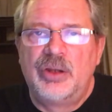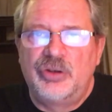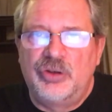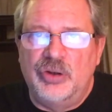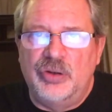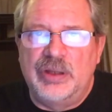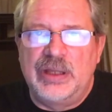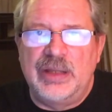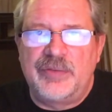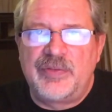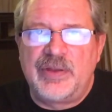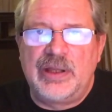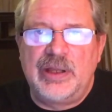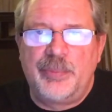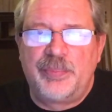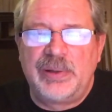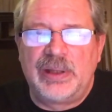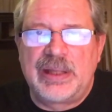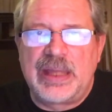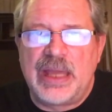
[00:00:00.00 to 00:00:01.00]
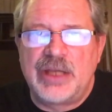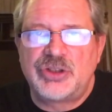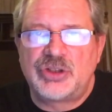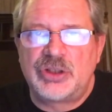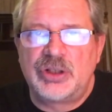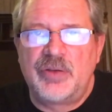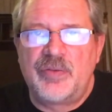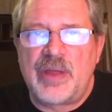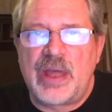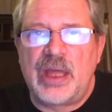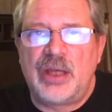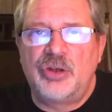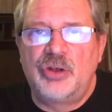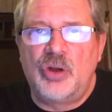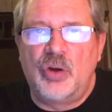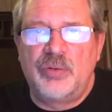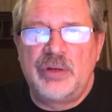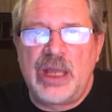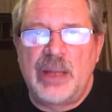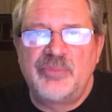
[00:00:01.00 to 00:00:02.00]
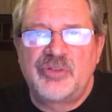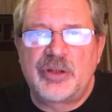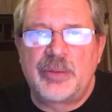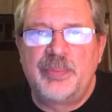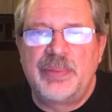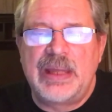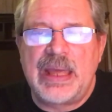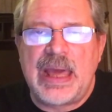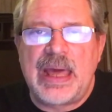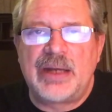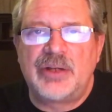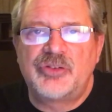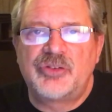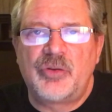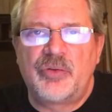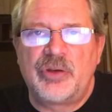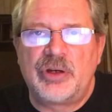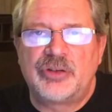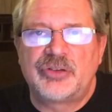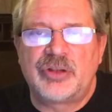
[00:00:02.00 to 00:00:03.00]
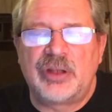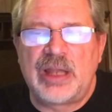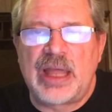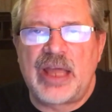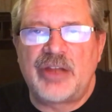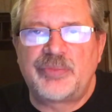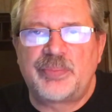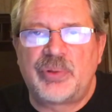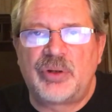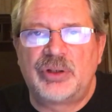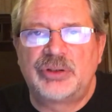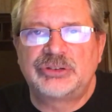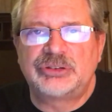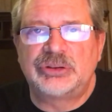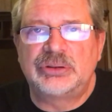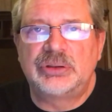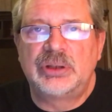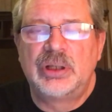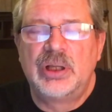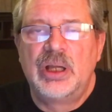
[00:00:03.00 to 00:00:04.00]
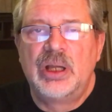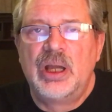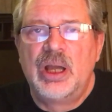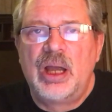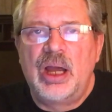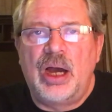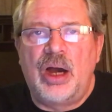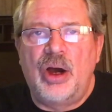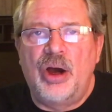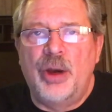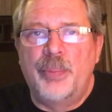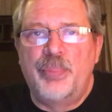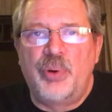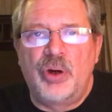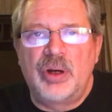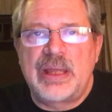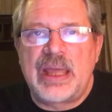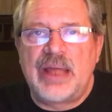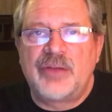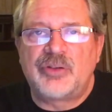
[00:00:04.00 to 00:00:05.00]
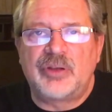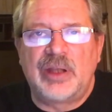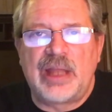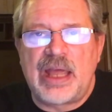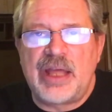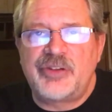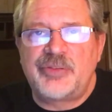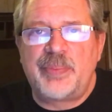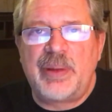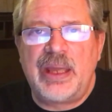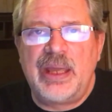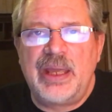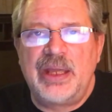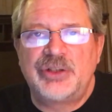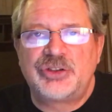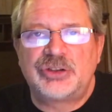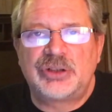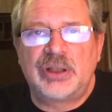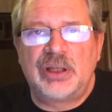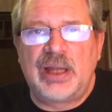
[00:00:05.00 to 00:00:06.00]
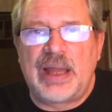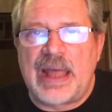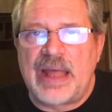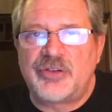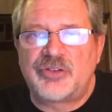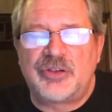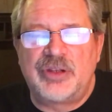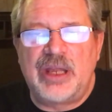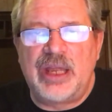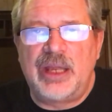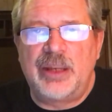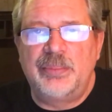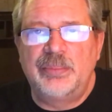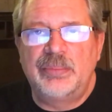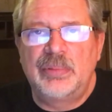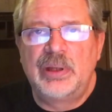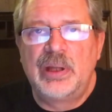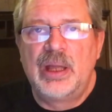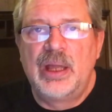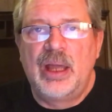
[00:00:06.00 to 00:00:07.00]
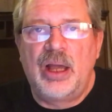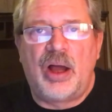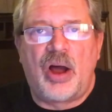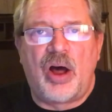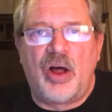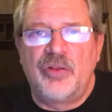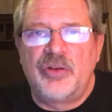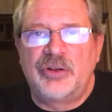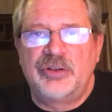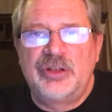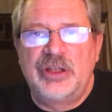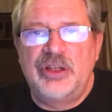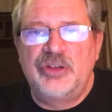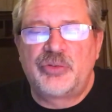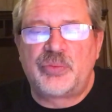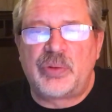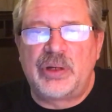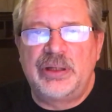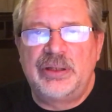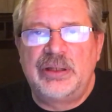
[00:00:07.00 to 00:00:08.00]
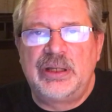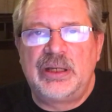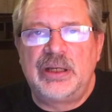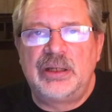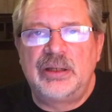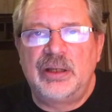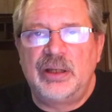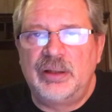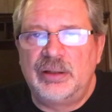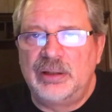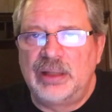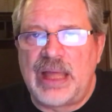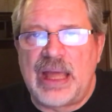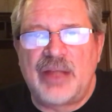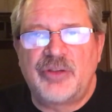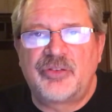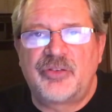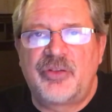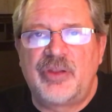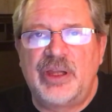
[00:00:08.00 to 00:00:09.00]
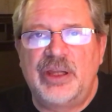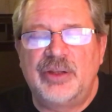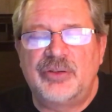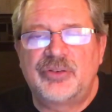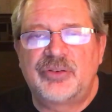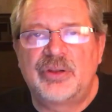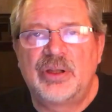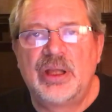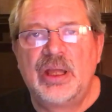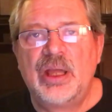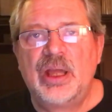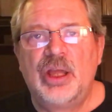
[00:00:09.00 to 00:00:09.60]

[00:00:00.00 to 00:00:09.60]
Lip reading: Do you get the implication of that? No names can be added, so there's the last person. A book has the last page, last name, all their deeds written in it, last things.